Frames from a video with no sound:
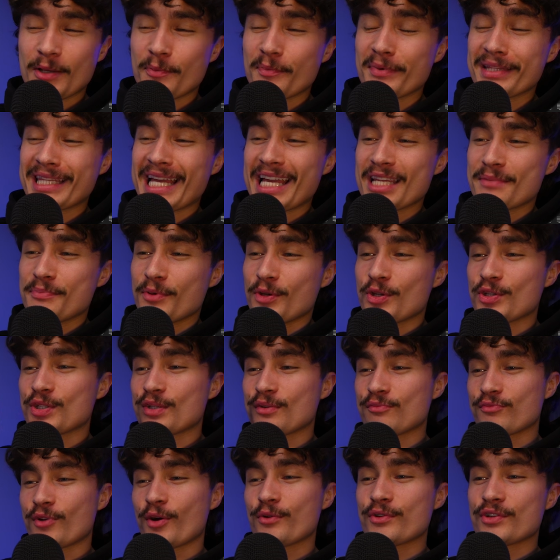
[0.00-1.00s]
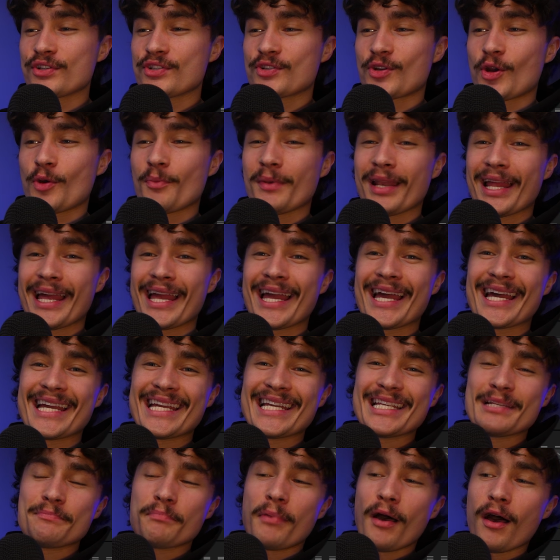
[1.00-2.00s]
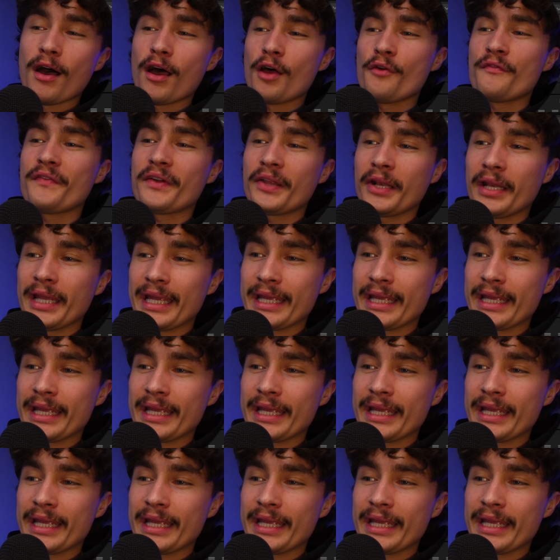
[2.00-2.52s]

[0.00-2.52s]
but that's because the rotoscope layer is perfectly